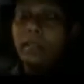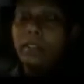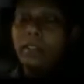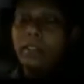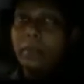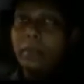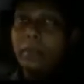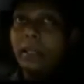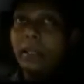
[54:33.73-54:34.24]

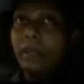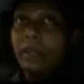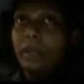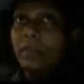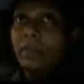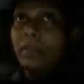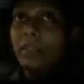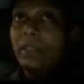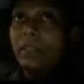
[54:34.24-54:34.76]
calculation
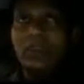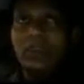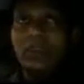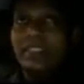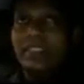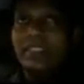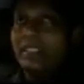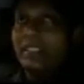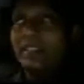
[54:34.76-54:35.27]
not
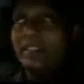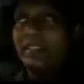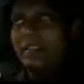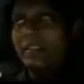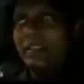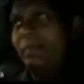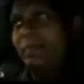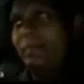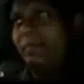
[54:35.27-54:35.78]
tested.
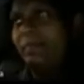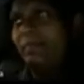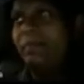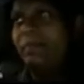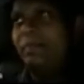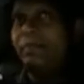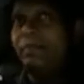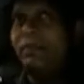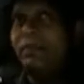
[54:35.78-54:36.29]

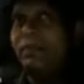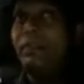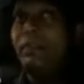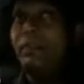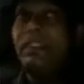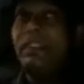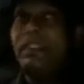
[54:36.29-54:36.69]
So this is a high